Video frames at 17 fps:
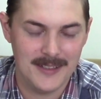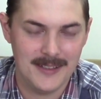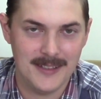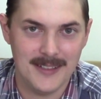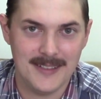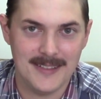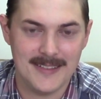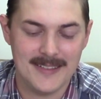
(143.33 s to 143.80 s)

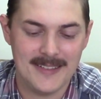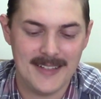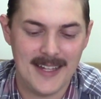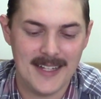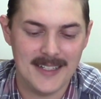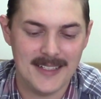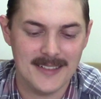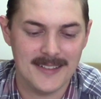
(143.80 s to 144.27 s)
the
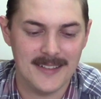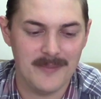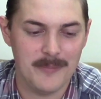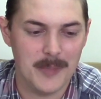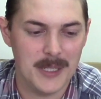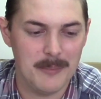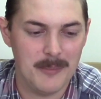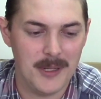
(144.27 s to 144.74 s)
sense of
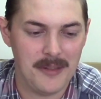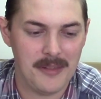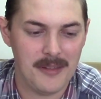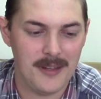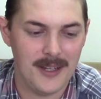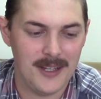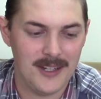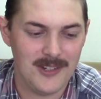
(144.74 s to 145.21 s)
my
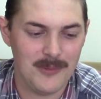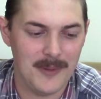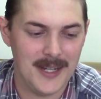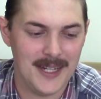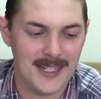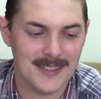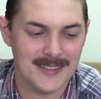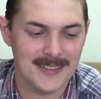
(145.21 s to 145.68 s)
mustache
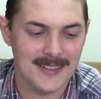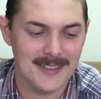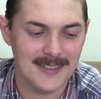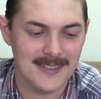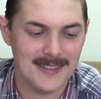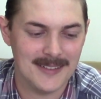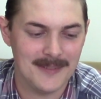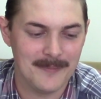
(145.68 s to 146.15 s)

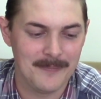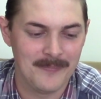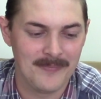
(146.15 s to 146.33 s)
waxes.